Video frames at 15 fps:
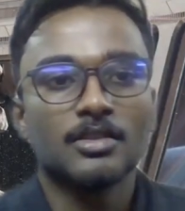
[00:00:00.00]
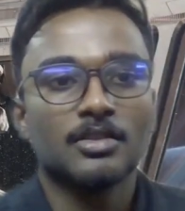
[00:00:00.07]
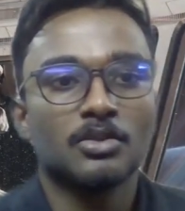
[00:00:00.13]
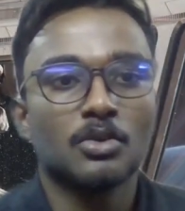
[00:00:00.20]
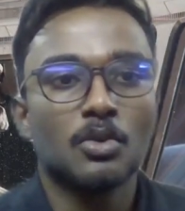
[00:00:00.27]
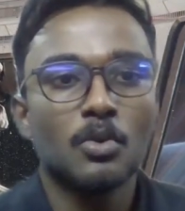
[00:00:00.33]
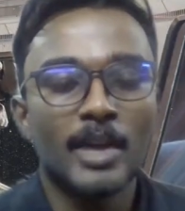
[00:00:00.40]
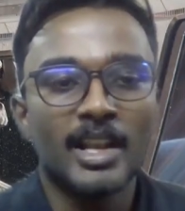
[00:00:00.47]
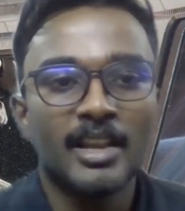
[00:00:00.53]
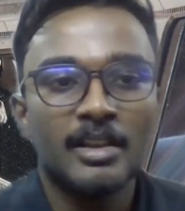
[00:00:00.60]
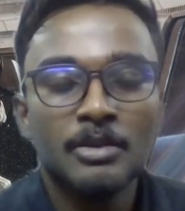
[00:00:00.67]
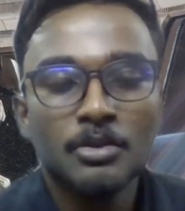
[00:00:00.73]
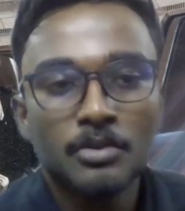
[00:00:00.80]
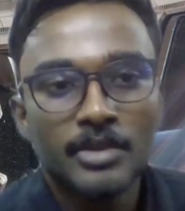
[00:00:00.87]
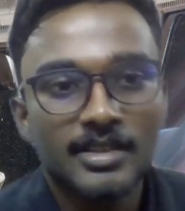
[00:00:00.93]
So when I
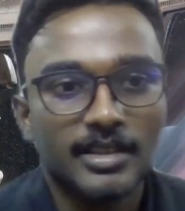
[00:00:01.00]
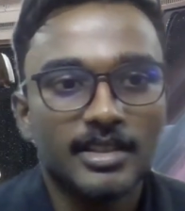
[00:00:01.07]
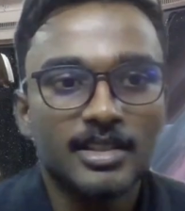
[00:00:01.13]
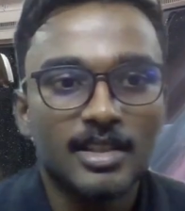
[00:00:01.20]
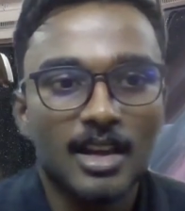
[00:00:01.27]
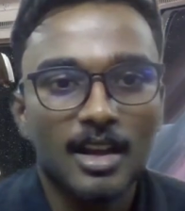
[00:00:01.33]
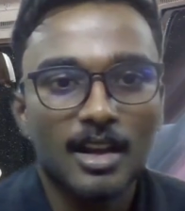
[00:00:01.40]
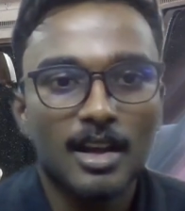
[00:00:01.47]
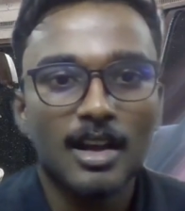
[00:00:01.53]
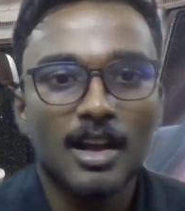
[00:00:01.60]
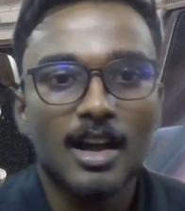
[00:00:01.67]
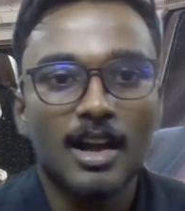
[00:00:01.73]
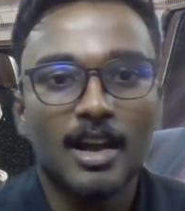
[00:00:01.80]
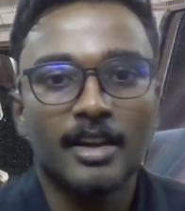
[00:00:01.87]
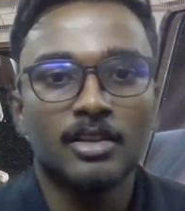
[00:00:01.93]
do research, I
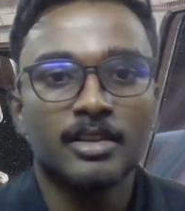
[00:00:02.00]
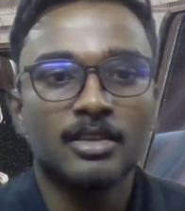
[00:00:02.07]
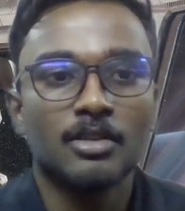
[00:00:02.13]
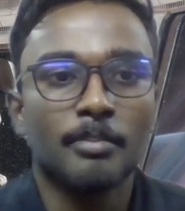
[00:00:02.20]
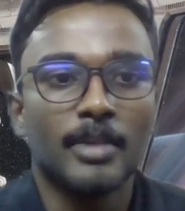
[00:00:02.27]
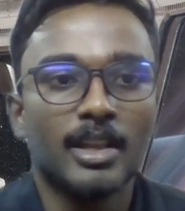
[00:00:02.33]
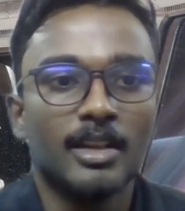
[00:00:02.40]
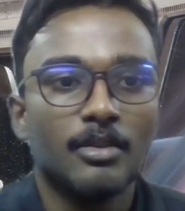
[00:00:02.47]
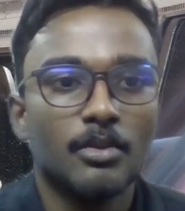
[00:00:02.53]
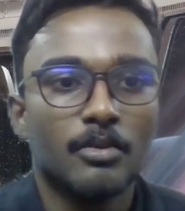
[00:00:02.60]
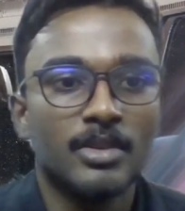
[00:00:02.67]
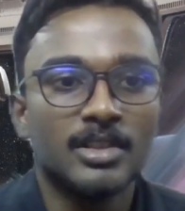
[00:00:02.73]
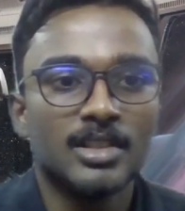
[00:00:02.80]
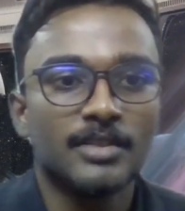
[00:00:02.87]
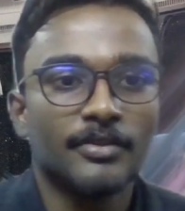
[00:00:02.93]
got a topic
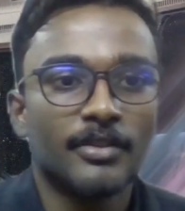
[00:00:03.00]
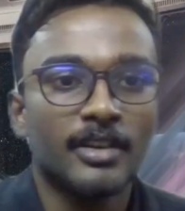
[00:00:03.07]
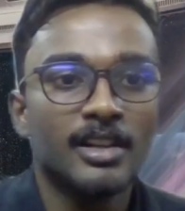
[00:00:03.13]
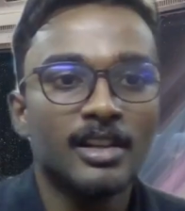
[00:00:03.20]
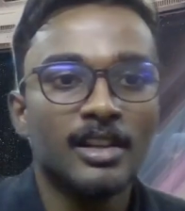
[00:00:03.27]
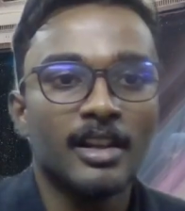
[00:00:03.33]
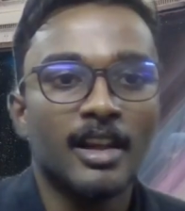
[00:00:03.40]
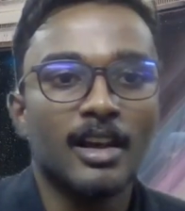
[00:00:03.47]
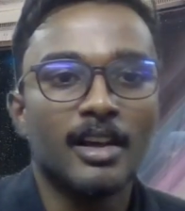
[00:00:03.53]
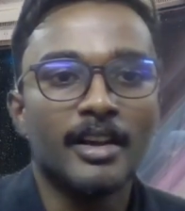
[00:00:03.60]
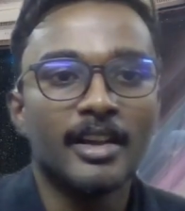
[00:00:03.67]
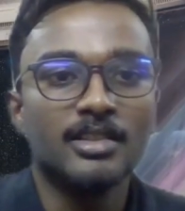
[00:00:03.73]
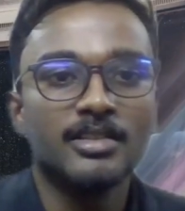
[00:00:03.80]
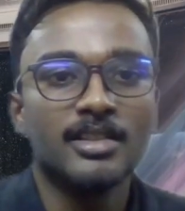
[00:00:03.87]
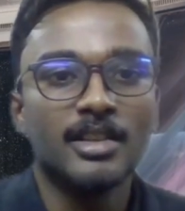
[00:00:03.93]
which is frugal
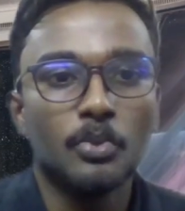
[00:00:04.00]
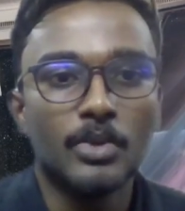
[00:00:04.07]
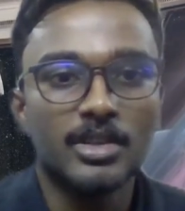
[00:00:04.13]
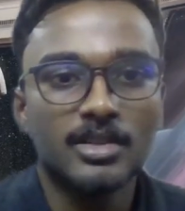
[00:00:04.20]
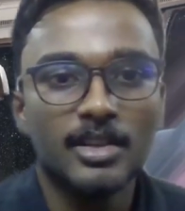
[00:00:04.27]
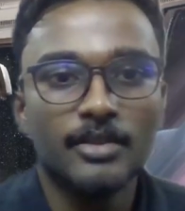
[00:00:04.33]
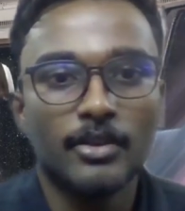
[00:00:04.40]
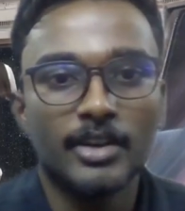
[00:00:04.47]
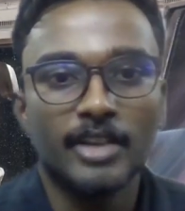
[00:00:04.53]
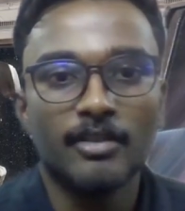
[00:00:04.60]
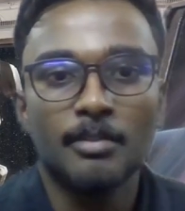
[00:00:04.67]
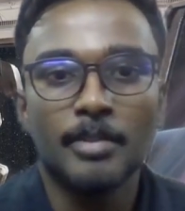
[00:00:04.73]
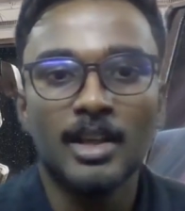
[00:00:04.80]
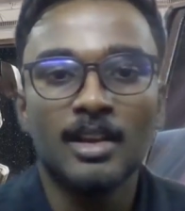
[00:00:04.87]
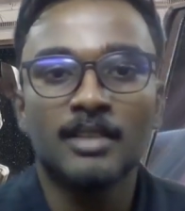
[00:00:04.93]
energy innovation for
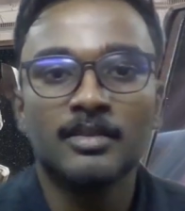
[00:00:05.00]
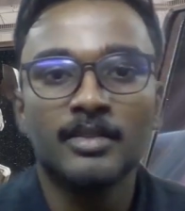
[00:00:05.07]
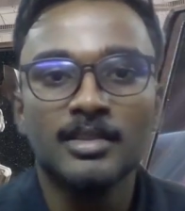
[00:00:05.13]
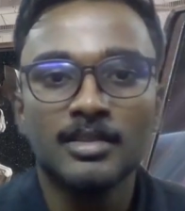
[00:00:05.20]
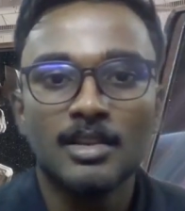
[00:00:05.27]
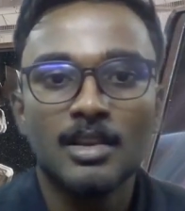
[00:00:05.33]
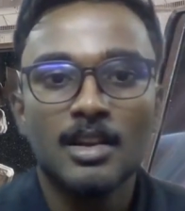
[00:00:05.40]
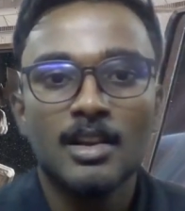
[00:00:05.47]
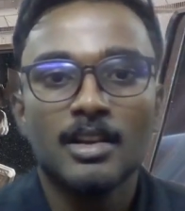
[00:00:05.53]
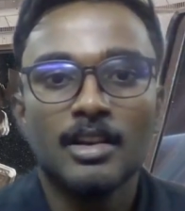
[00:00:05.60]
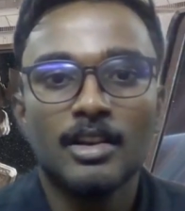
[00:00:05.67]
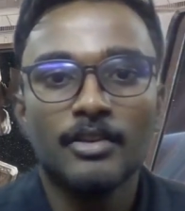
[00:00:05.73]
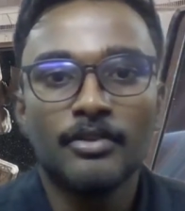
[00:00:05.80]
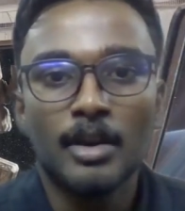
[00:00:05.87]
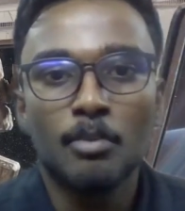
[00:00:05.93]
developing countries,
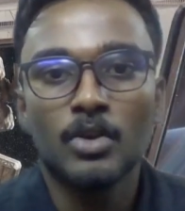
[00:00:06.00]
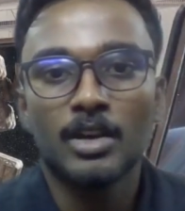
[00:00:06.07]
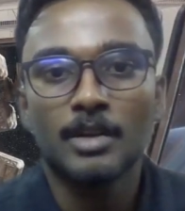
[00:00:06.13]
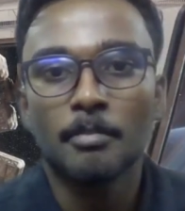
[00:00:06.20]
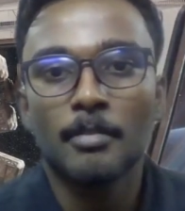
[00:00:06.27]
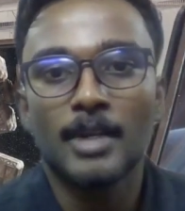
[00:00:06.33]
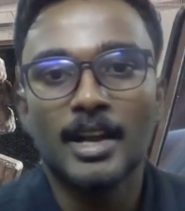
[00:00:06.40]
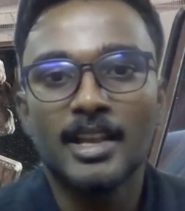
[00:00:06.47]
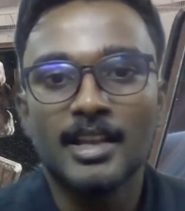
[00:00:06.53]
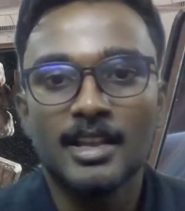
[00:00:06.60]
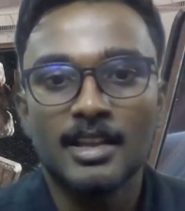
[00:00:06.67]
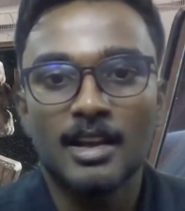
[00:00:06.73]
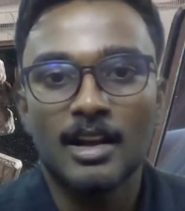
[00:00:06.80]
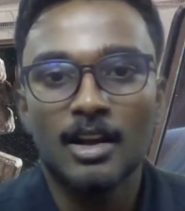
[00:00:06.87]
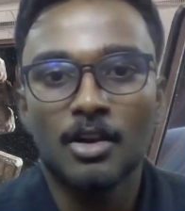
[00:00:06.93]
a framework by
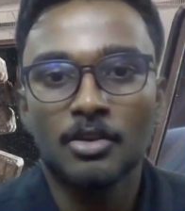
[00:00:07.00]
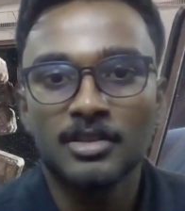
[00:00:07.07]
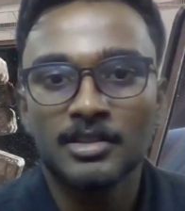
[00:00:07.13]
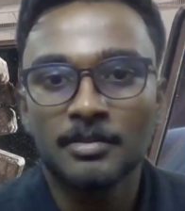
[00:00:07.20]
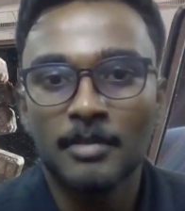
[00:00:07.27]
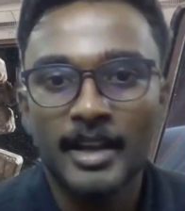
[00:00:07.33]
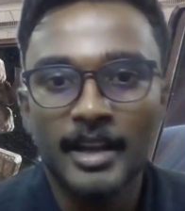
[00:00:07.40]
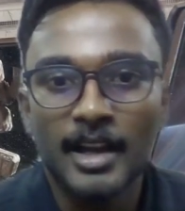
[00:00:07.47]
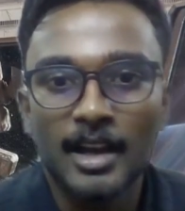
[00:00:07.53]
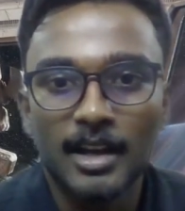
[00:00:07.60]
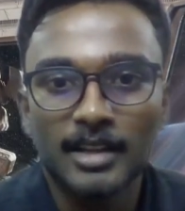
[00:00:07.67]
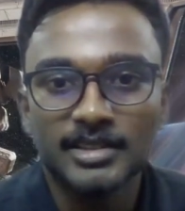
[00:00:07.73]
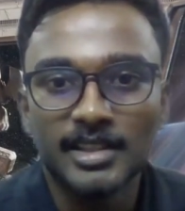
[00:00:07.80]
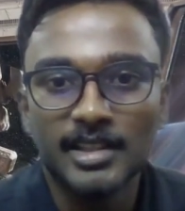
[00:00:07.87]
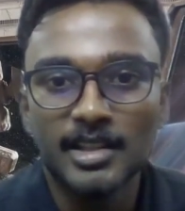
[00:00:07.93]
authors by
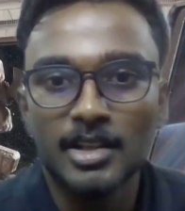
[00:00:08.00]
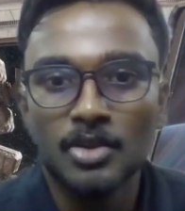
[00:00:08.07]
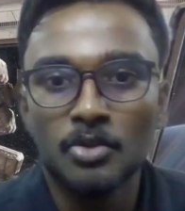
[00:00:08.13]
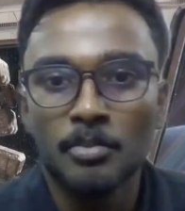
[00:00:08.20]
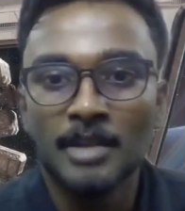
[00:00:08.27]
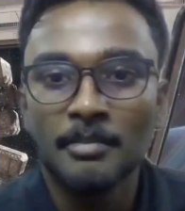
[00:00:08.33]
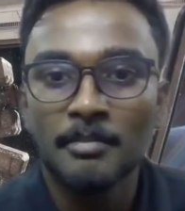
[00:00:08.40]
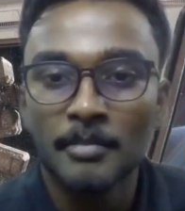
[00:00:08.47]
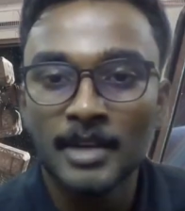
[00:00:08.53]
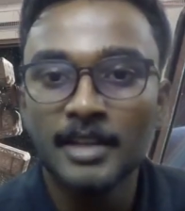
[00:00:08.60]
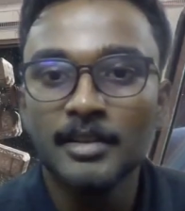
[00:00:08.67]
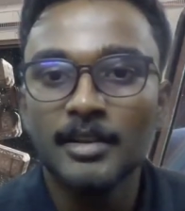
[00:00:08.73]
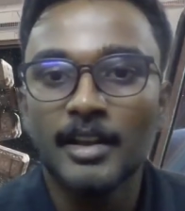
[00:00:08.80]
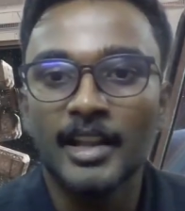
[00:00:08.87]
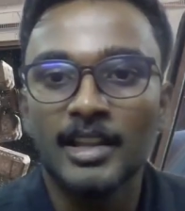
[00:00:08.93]
Sini
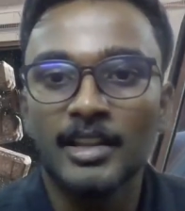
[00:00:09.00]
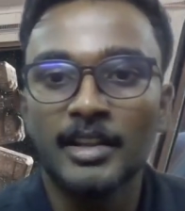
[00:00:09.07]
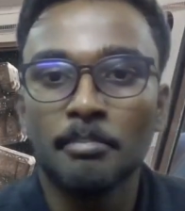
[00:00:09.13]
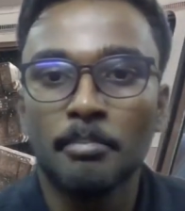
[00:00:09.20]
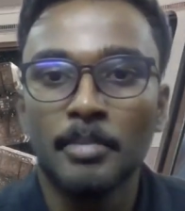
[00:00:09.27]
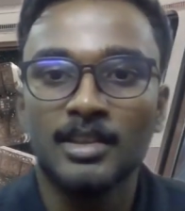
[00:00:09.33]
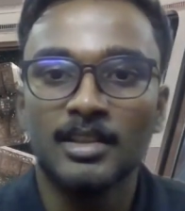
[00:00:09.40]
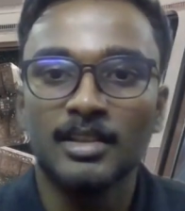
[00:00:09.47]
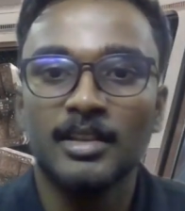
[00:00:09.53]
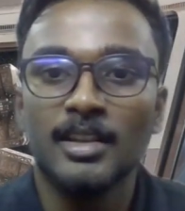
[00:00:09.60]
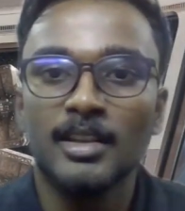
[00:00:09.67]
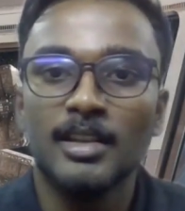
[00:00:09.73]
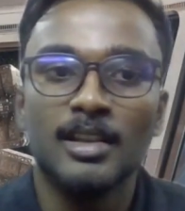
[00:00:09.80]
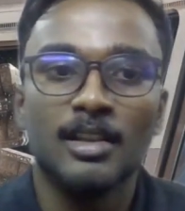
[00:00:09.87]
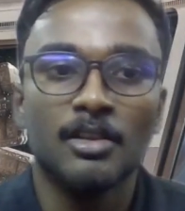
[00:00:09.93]
Numinen and then Peter
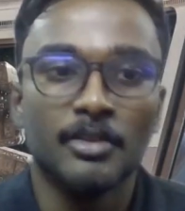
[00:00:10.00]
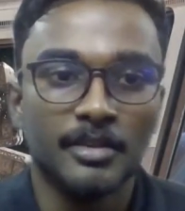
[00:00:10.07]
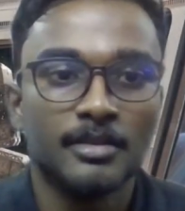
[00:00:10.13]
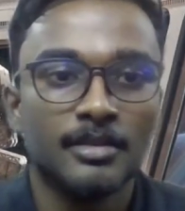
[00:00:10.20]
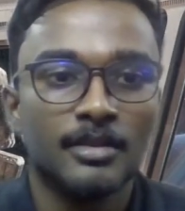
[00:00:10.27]
D. Lund.